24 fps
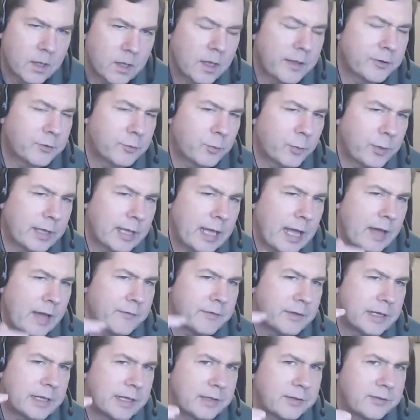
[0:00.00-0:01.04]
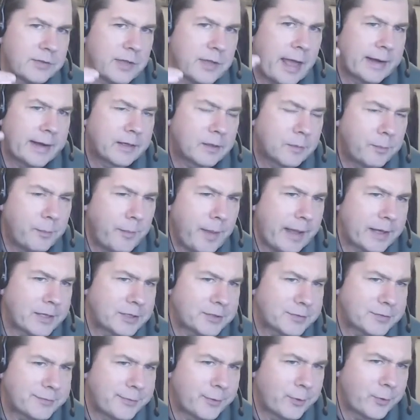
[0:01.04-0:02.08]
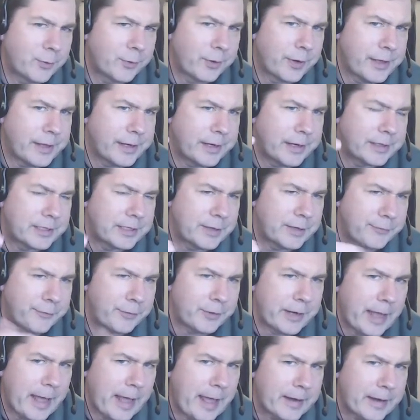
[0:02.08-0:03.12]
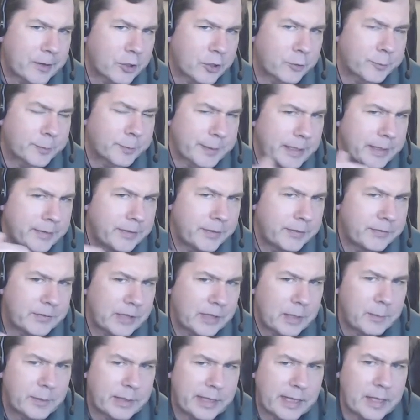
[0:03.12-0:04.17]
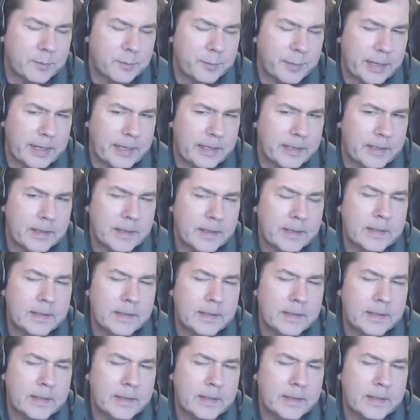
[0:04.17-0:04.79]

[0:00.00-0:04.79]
as we have an exact match for in a different ad group in the same campaign,